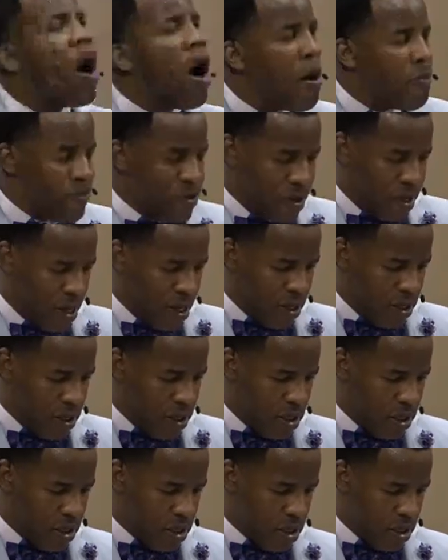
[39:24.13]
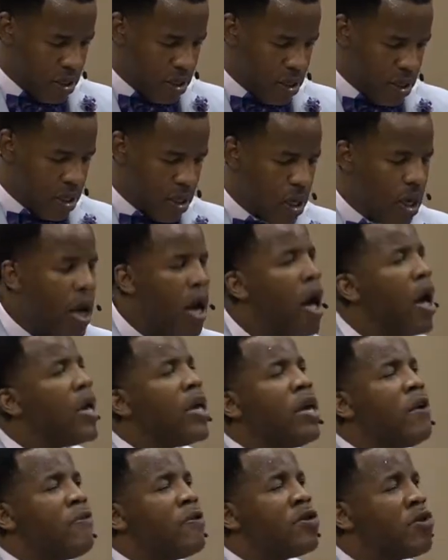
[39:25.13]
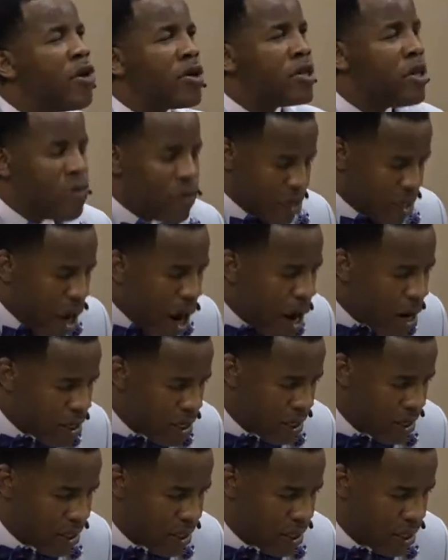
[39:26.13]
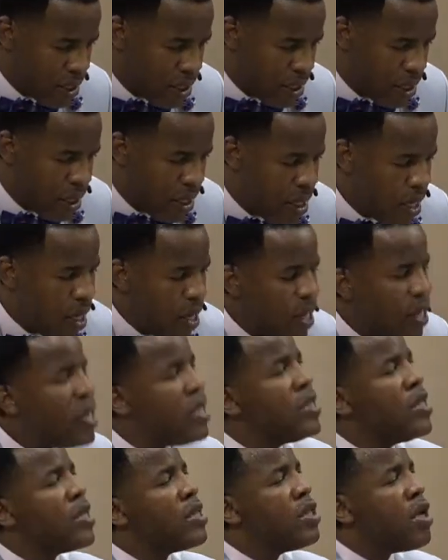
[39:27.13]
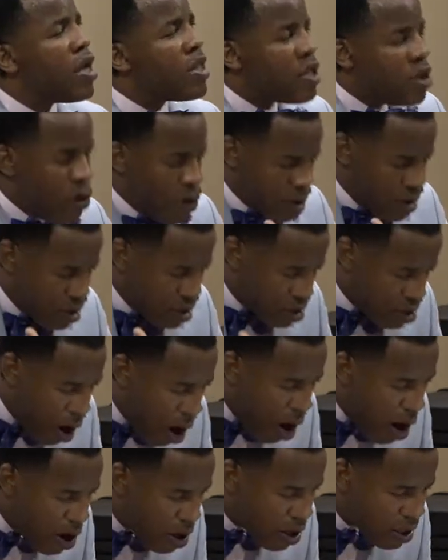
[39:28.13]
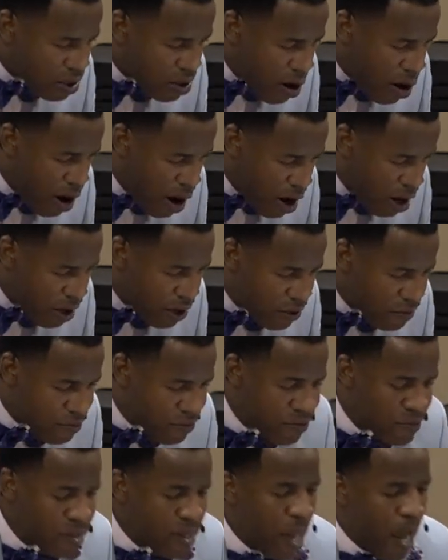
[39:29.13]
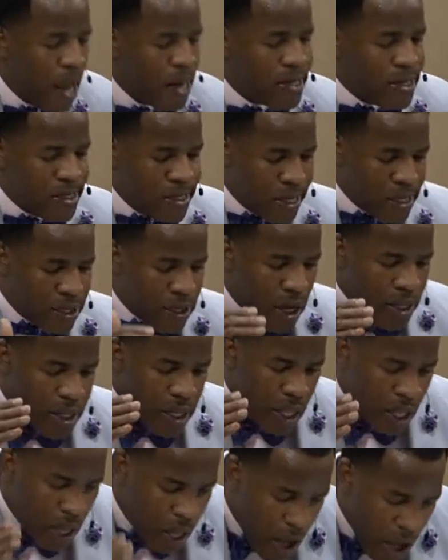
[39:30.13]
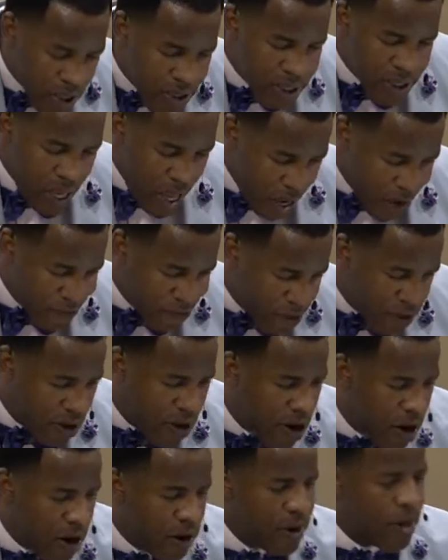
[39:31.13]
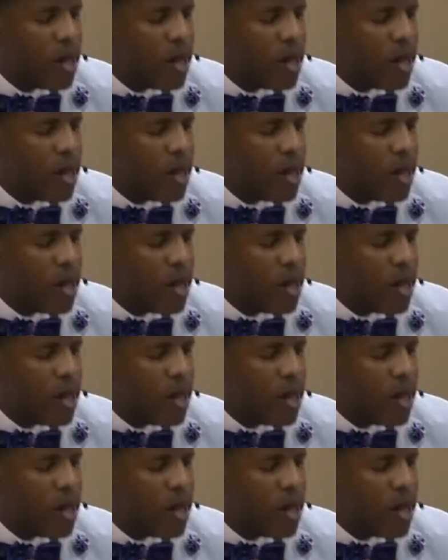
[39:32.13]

object, even though she was an harlot. He did not look down on her and he did not lust after her.